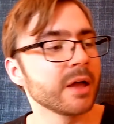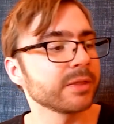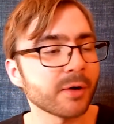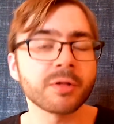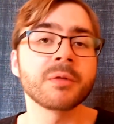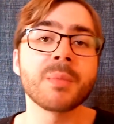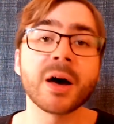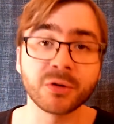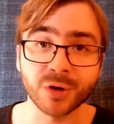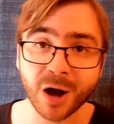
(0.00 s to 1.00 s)
Doesn't
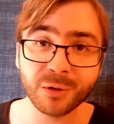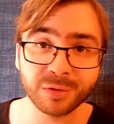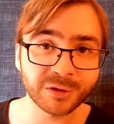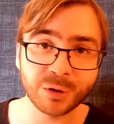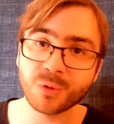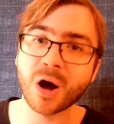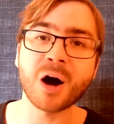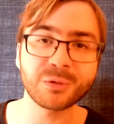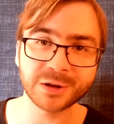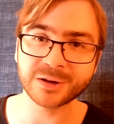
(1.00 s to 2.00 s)
matter how slow,
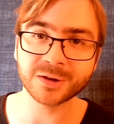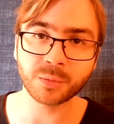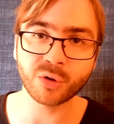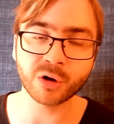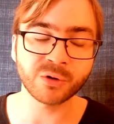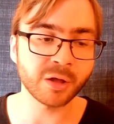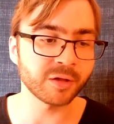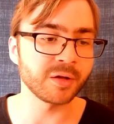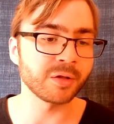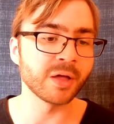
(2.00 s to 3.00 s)
how little the progress
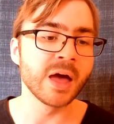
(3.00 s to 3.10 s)
is,